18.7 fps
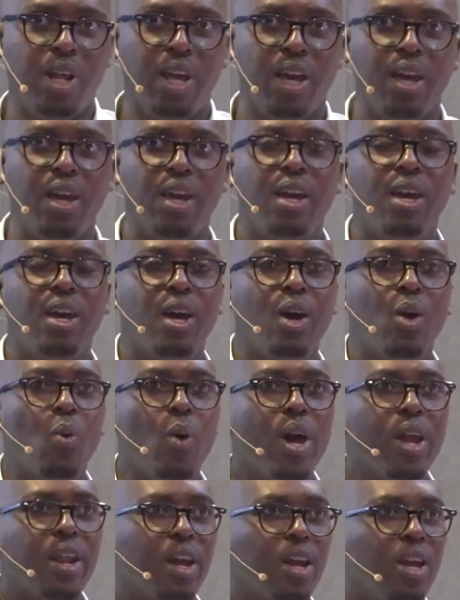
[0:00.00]
here,
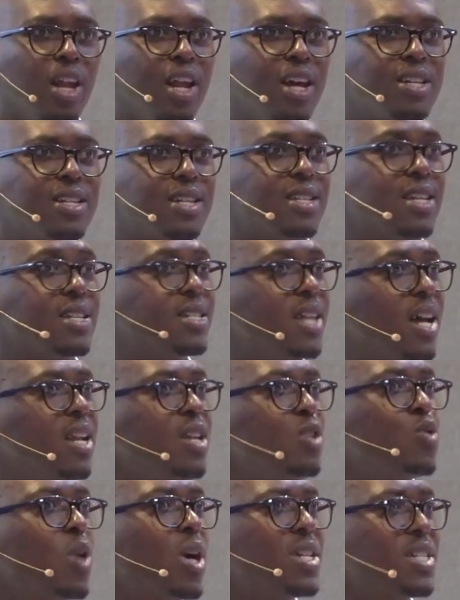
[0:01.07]
where regulators are starting
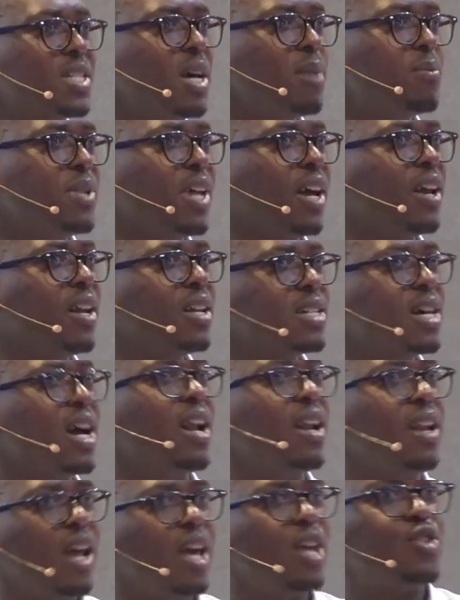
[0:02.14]
to accept the critical
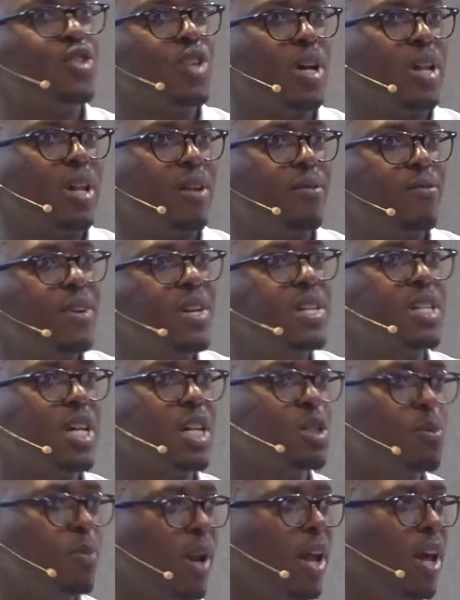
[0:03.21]
nature that
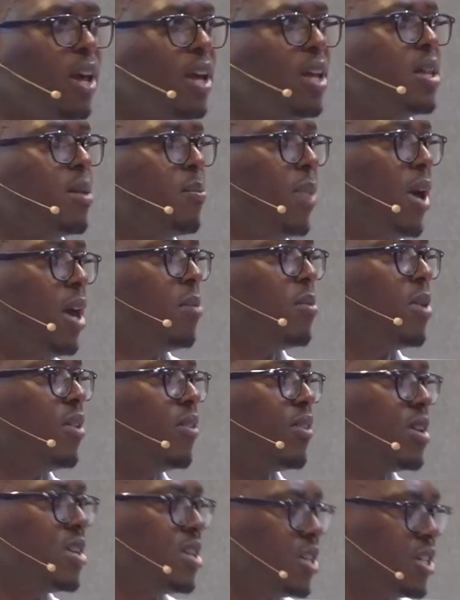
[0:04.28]
fintechs play in the
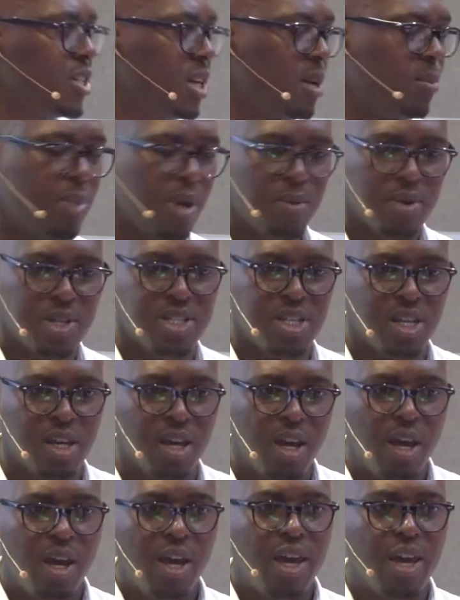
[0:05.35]
payments and digital payments
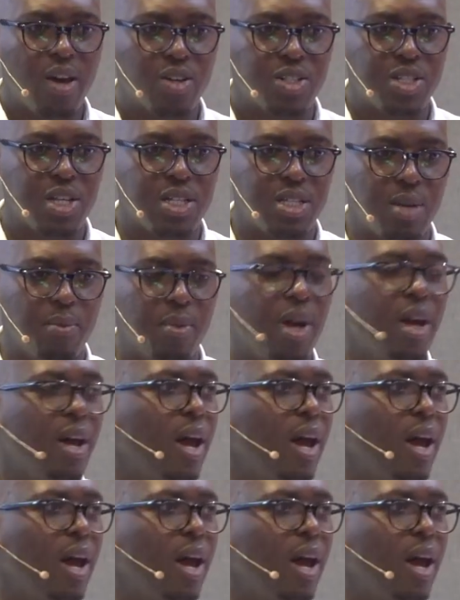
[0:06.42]
e- ecosystem.